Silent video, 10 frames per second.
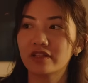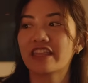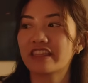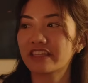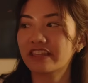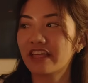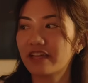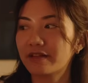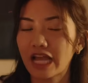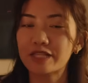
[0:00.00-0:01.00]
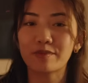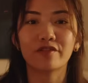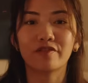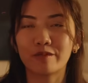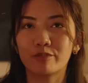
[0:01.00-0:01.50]
I think that, as my
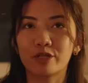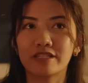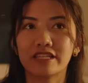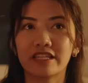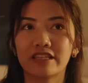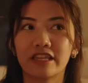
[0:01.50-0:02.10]
friend puts it,